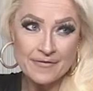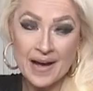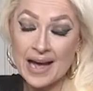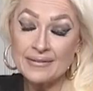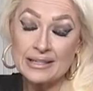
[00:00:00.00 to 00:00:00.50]

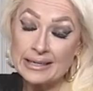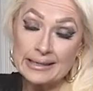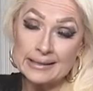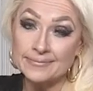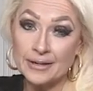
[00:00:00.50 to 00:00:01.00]
five, and
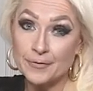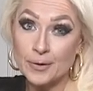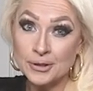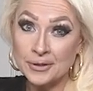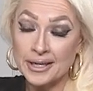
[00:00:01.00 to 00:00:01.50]
yeah,
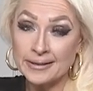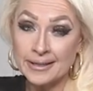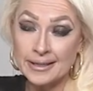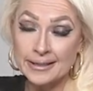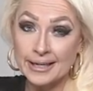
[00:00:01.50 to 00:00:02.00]
unfortunately,
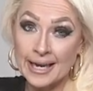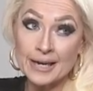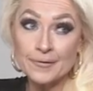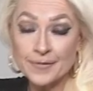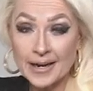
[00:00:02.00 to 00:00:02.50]
you
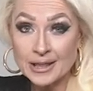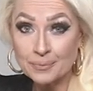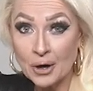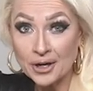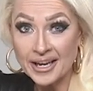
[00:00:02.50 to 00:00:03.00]
can't fight the
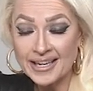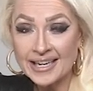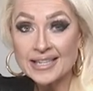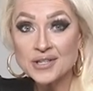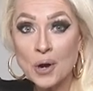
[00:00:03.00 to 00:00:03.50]
market.
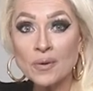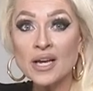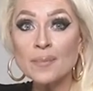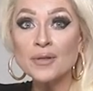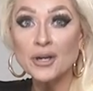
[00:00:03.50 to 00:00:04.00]
It's going
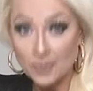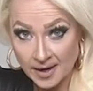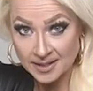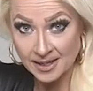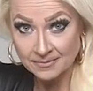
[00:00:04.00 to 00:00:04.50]
up like
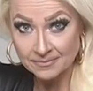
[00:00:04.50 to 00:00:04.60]
crazy.